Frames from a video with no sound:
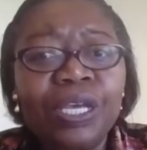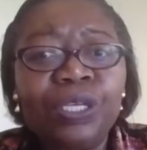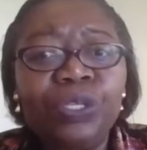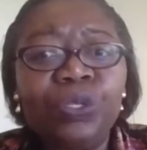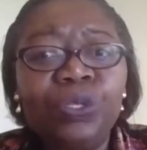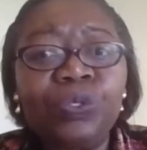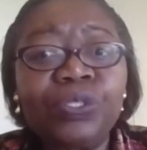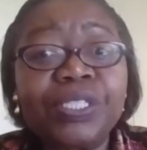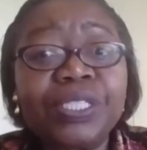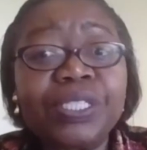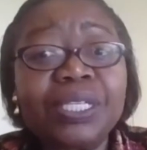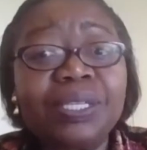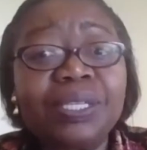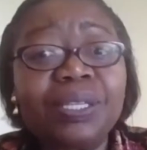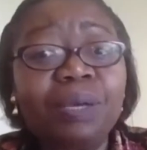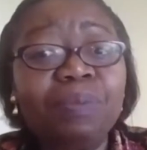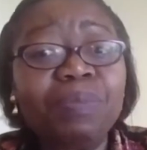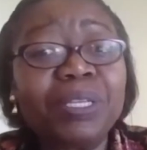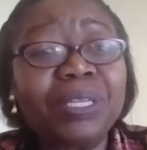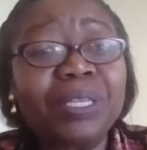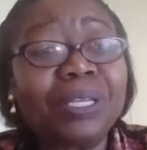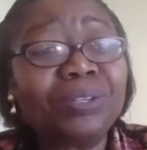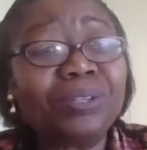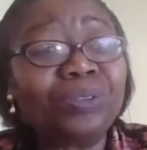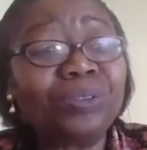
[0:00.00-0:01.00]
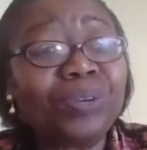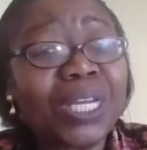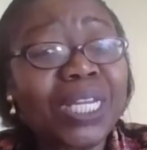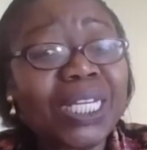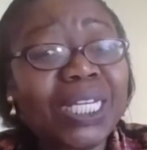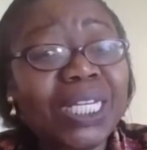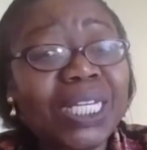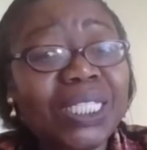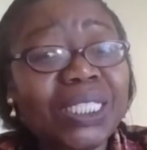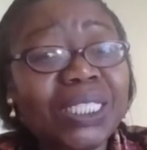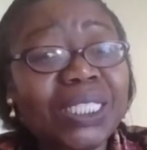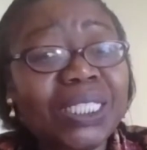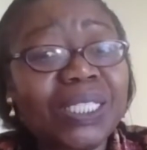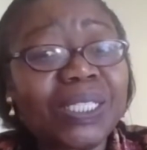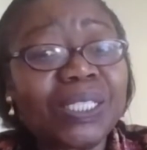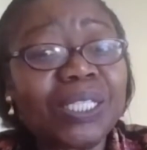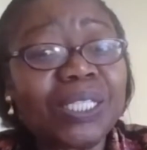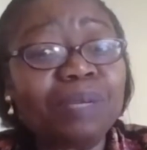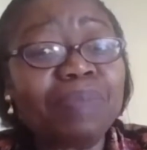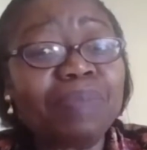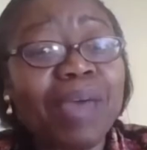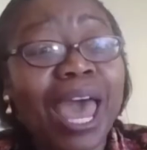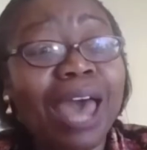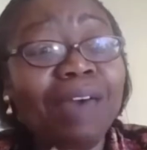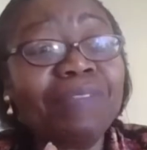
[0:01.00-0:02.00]
You see them in the drainage
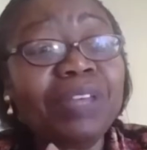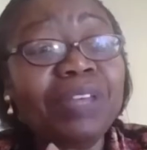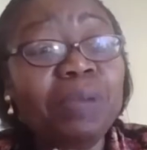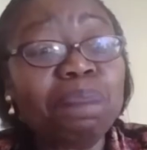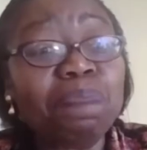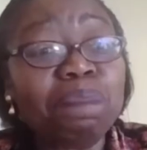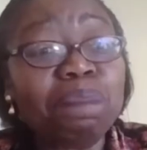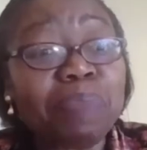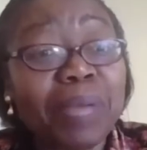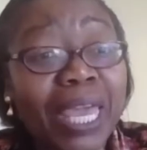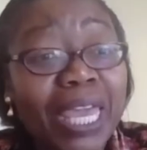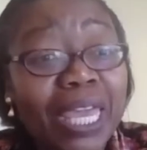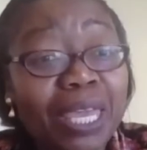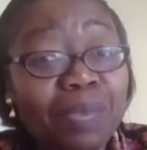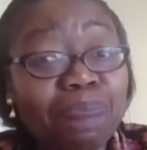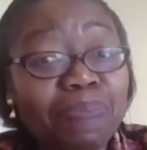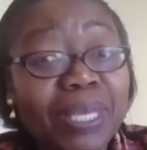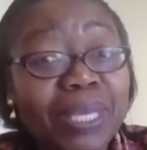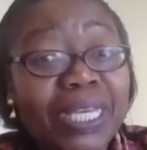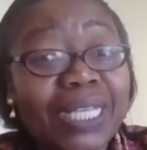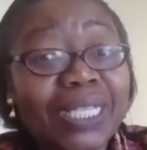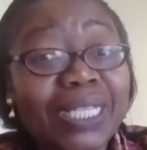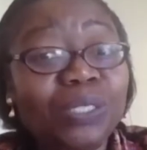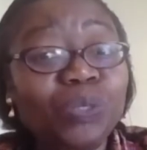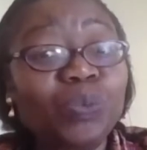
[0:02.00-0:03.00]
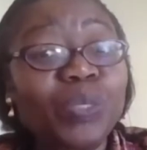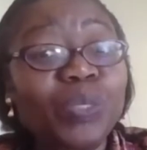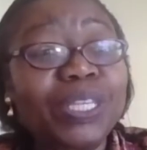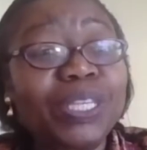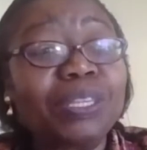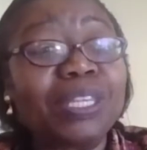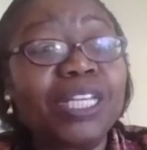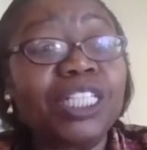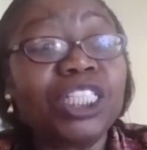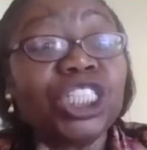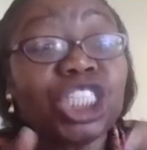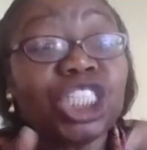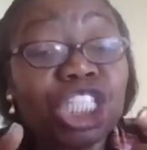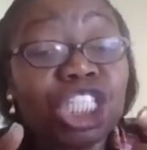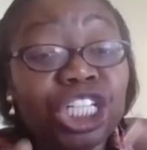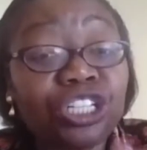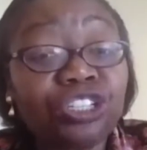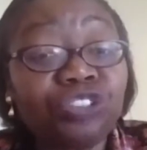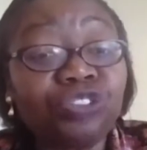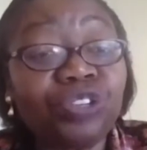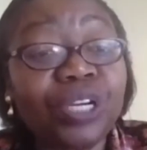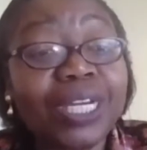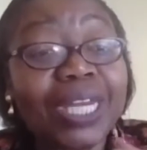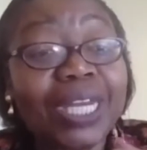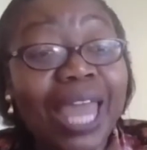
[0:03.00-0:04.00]
system having babies with
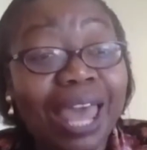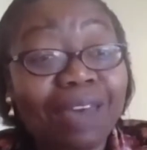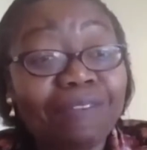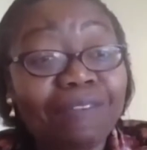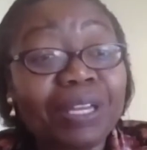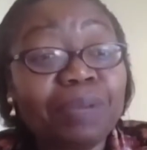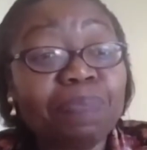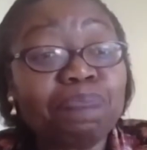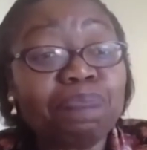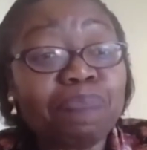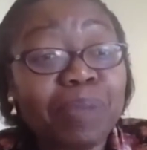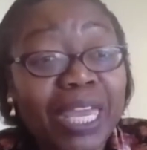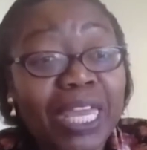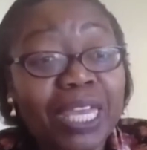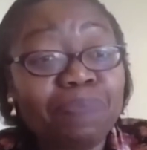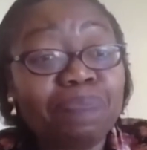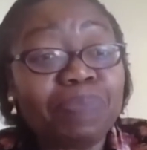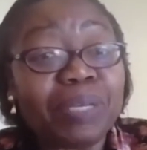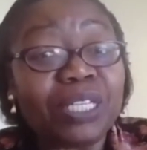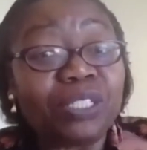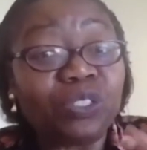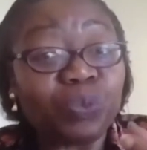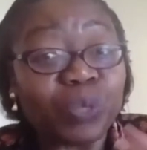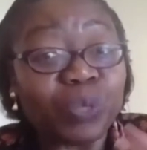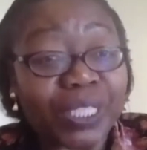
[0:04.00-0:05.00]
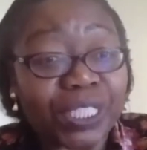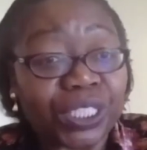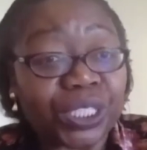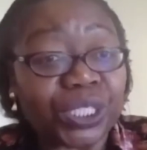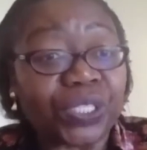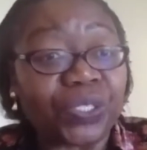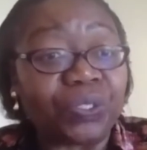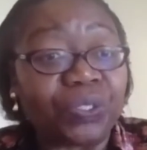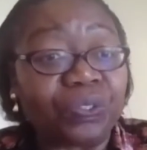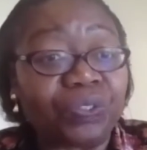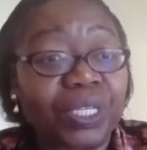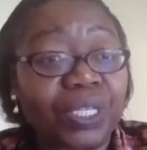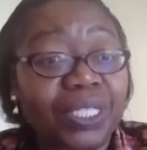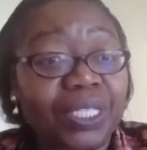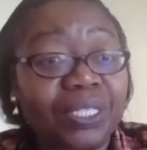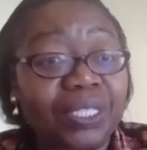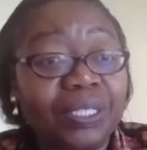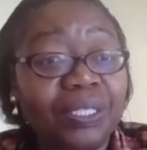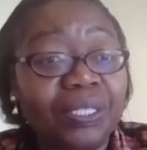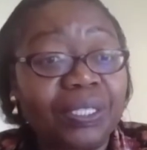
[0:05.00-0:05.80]
children, having babies with children.